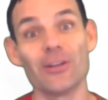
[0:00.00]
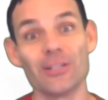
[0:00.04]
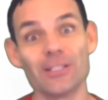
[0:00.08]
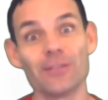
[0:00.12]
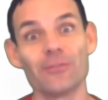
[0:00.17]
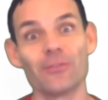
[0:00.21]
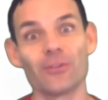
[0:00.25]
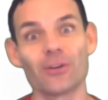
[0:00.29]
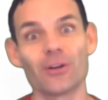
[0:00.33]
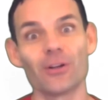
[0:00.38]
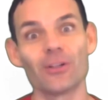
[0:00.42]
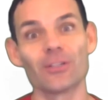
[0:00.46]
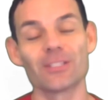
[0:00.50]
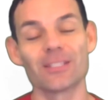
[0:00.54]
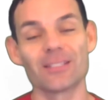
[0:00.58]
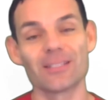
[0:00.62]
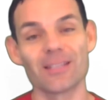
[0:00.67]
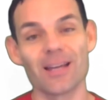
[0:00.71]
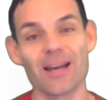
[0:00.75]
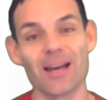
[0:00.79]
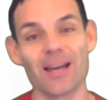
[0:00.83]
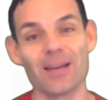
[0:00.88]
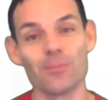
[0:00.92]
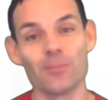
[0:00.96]
difficult
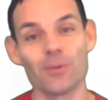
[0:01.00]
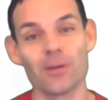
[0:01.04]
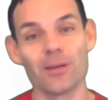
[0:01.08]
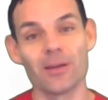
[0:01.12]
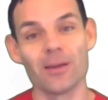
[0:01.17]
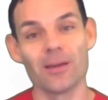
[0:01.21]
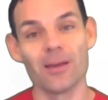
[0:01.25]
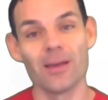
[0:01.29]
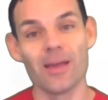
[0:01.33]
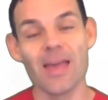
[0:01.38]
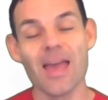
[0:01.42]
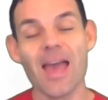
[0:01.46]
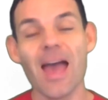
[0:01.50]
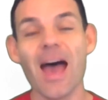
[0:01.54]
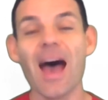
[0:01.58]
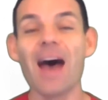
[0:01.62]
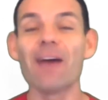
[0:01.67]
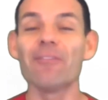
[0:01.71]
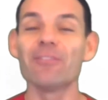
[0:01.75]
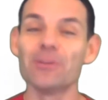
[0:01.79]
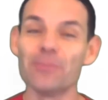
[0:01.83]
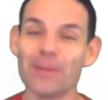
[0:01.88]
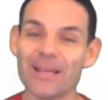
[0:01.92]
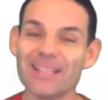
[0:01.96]
time.
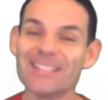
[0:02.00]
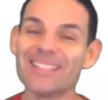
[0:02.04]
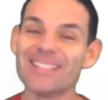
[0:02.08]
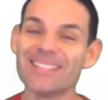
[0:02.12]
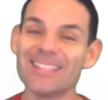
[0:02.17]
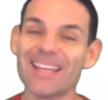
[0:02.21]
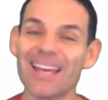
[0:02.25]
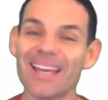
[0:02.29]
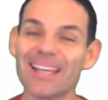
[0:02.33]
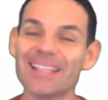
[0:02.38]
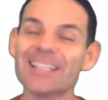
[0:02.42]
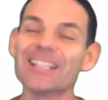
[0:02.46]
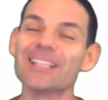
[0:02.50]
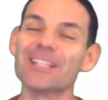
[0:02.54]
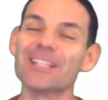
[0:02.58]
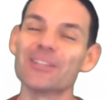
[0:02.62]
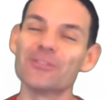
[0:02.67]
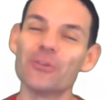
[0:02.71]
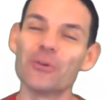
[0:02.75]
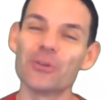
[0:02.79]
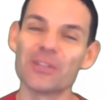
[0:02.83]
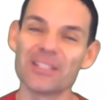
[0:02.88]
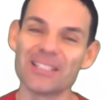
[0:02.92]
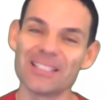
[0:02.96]
Have an amazing day, and I look
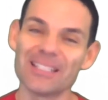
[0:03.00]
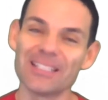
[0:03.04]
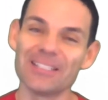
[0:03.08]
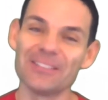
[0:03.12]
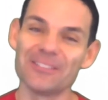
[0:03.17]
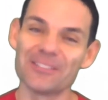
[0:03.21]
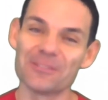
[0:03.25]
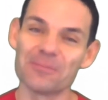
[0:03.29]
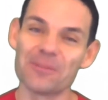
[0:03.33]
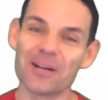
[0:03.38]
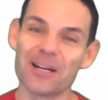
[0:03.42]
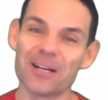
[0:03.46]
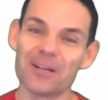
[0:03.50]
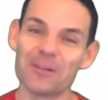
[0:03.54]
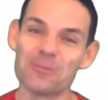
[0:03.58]
forward to seeing you tomorrow.